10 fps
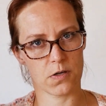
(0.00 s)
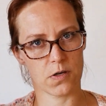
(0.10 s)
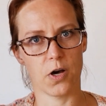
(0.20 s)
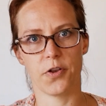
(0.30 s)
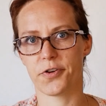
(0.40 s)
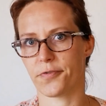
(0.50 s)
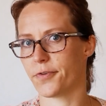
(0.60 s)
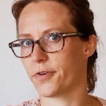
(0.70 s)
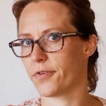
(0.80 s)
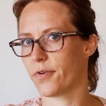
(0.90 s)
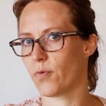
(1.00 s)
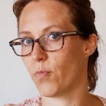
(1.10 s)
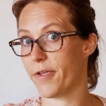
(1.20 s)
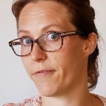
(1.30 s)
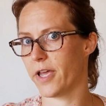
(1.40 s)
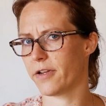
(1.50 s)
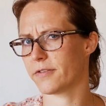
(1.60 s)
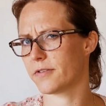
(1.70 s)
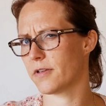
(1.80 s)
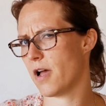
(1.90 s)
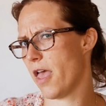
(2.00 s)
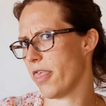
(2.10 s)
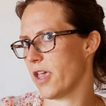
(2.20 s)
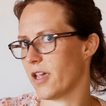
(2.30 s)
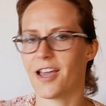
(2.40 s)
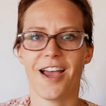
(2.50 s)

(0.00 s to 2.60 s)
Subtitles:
on different wavelengths, I think.